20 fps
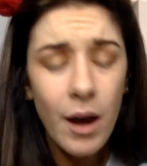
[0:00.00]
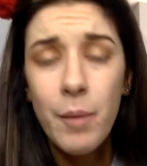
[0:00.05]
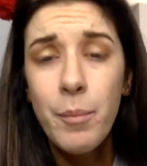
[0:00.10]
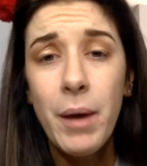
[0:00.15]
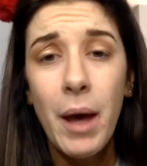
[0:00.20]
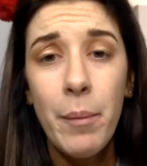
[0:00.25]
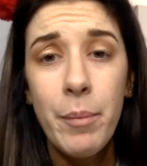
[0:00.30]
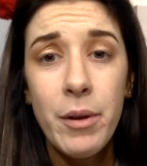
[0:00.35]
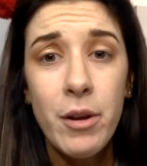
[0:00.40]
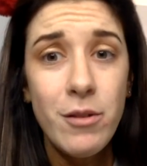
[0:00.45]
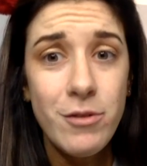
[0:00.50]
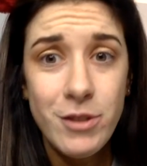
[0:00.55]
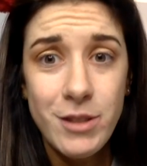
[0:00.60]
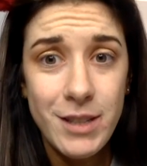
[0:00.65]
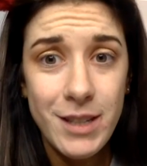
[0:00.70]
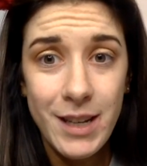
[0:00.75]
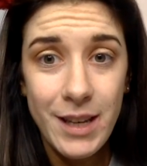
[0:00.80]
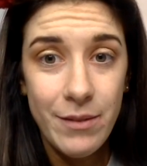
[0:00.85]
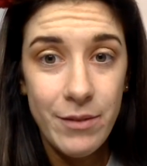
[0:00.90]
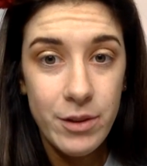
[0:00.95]
I'd be happy enough just
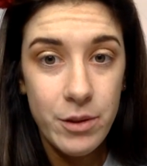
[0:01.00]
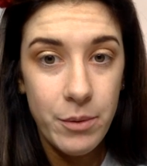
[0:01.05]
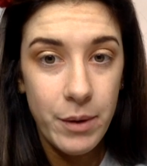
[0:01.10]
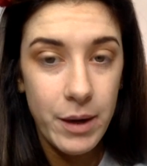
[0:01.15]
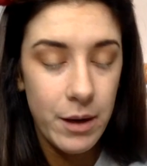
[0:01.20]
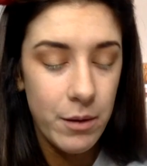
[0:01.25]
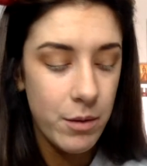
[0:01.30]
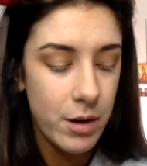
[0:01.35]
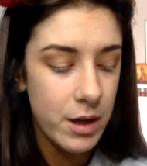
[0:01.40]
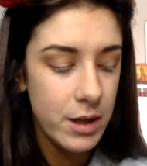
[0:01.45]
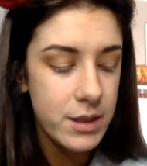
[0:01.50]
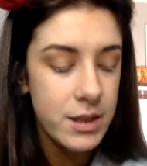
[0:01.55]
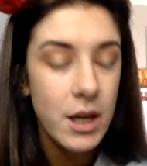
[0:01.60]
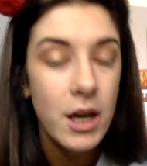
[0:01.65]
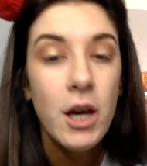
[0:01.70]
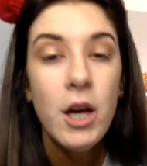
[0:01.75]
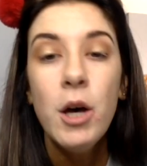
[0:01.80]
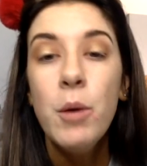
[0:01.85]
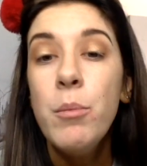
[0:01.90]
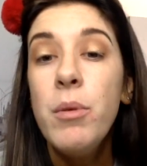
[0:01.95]
to leave it the way it was,
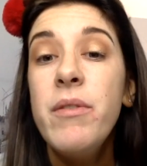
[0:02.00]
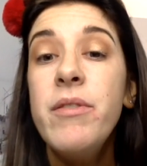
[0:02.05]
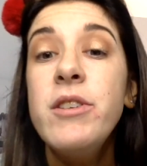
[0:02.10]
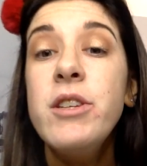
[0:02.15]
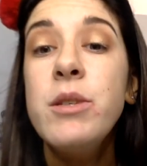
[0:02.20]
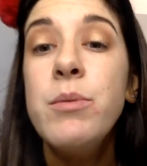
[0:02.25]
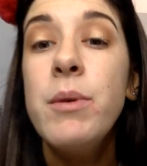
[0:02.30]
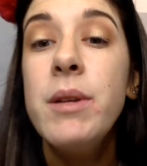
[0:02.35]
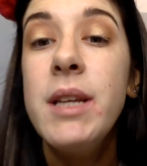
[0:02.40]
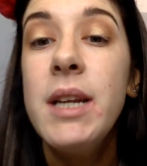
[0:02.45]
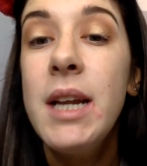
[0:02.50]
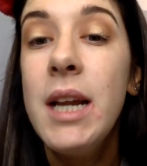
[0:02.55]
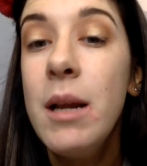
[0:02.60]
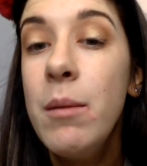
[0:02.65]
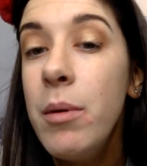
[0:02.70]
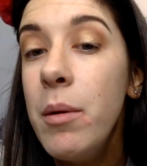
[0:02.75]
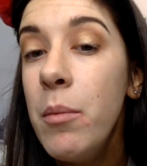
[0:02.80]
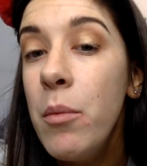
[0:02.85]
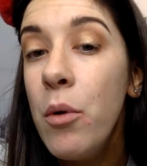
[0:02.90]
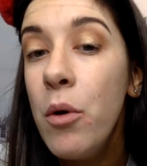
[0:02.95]
but if you just want a little
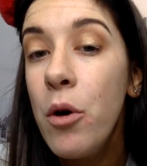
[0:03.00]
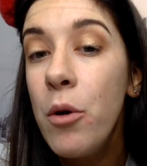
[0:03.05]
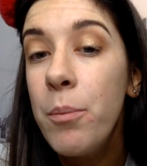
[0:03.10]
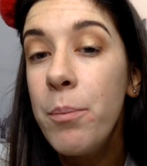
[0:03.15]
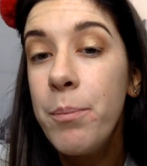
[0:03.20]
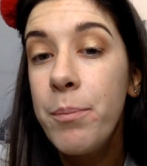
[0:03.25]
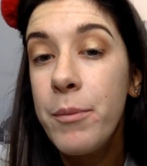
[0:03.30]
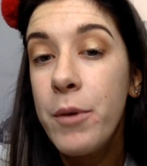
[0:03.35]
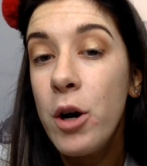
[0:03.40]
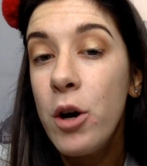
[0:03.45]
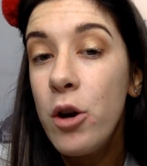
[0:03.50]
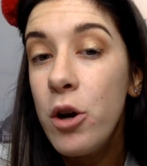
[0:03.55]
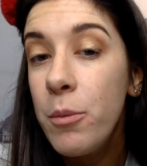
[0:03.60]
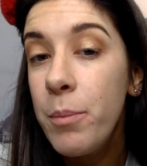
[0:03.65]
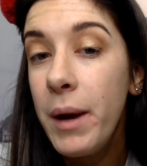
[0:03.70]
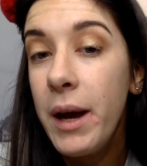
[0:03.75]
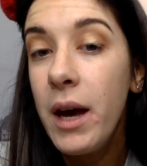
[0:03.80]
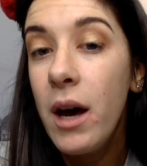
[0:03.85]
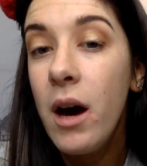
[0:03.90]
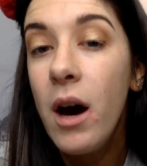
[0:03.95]
bit more colour
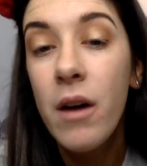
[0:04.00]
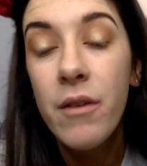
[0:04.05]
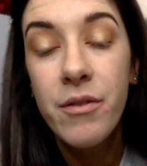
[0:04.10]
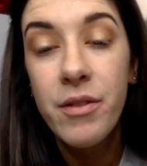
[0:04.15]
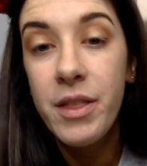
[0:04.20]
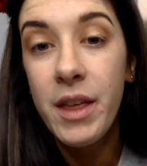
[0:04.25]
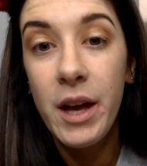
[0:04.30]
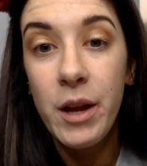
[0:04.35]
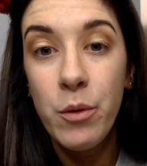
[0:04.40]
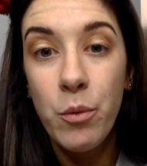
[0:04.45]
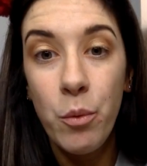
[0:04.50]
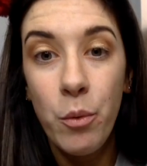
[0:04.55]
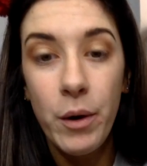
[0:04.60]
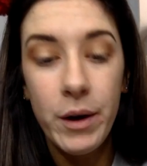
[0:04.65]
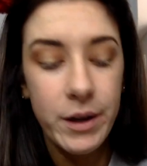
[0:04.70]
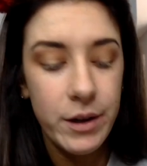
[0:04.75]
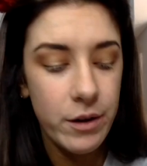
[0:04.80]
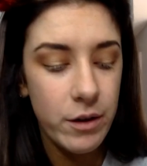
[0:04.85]
payoff, then why